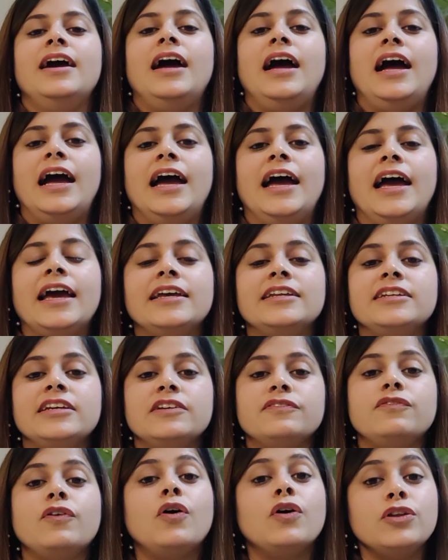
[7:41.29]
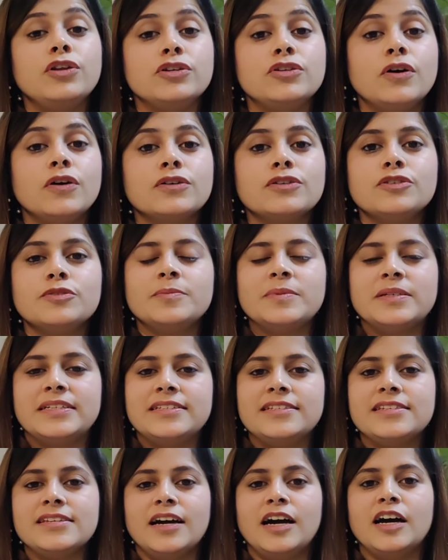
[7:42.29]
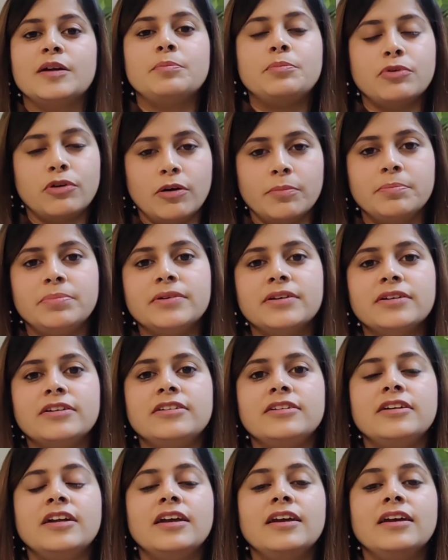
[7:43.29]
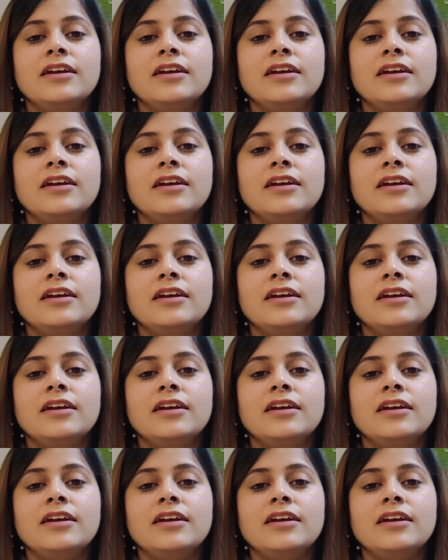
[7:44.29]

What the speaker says: And if all your documents are proper